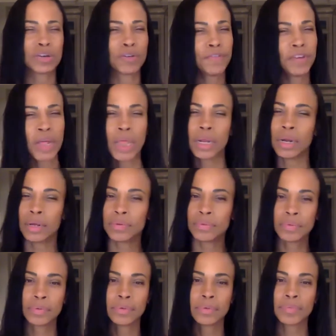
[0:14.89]
are feeling
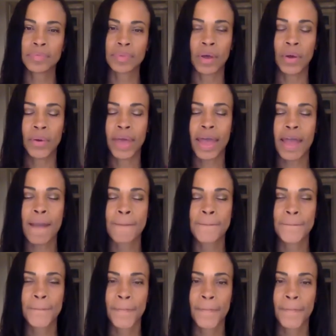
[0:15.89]
it, okay?